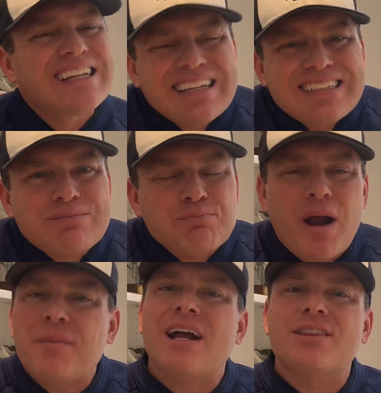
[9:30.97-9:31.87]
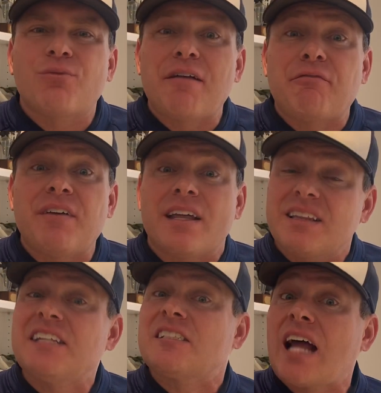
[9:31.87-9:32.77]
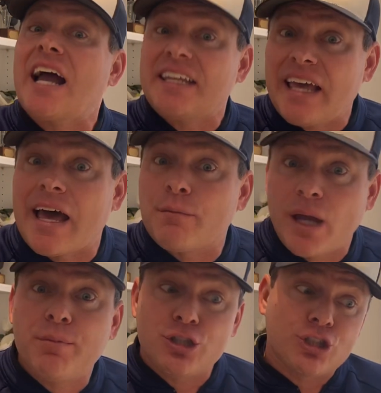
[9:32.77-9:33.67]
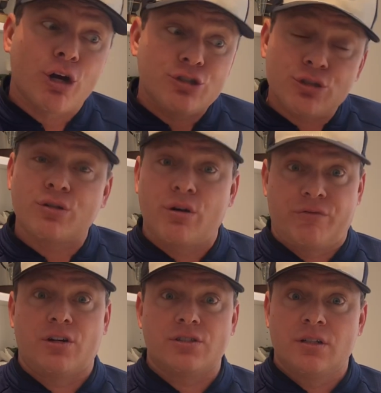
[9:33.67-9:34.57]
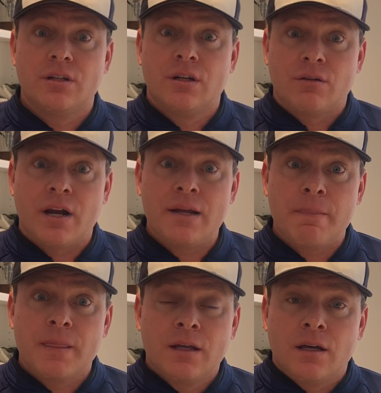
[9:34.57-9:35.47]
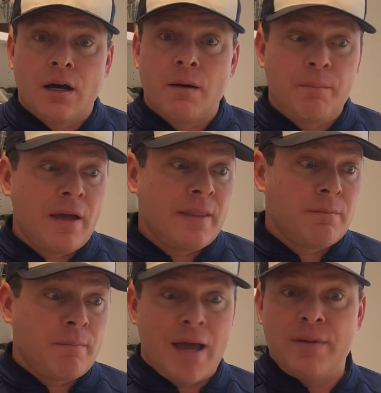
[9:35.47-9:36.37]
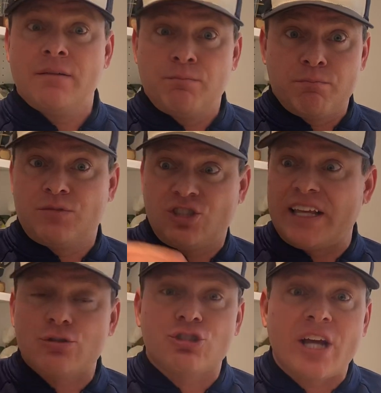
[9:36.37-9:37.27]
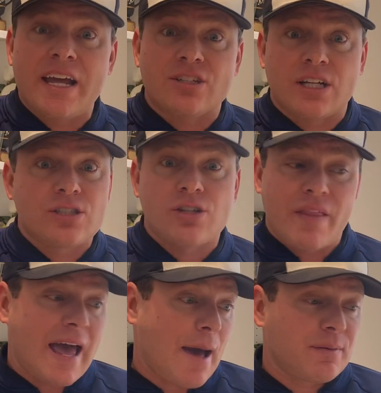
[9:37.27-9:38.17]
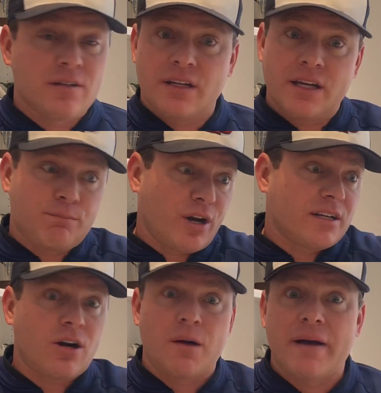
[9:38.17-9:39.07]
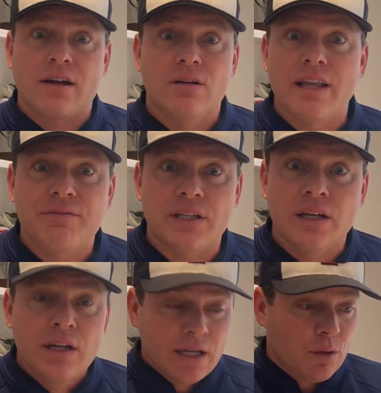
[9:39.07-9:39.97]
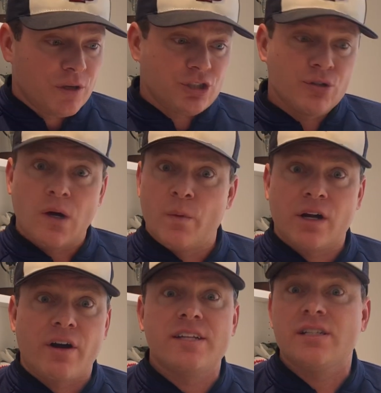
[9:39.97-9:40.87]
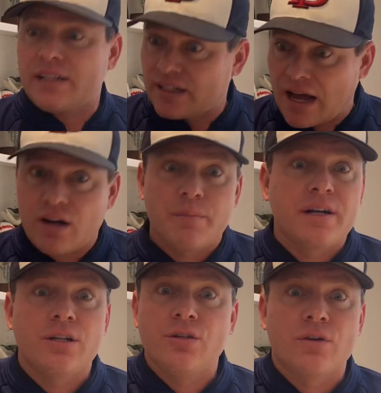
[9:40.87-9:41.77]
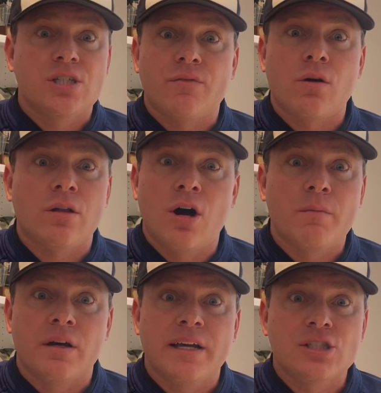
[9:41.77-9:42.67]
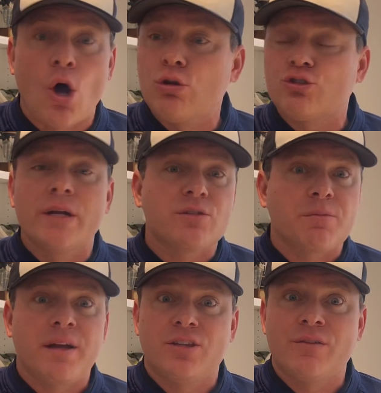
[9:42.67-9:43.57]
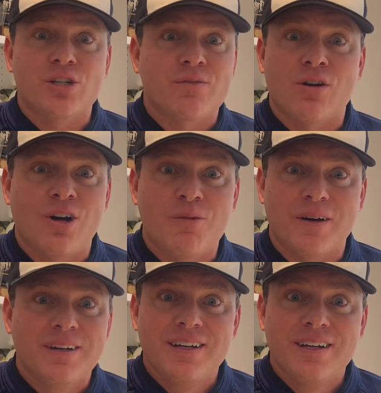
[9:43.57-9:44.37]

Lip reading: it's probably not the right fit, at least not yet. Maybe you should go JUCO first, right? And then maybe things will change. I just saw that happen to a kid, Braden Carmichael, lefty. He went JUCO, went Grayson, now committed to the University of Oklahoma. His whole dream was to play at the University of Oklahoma.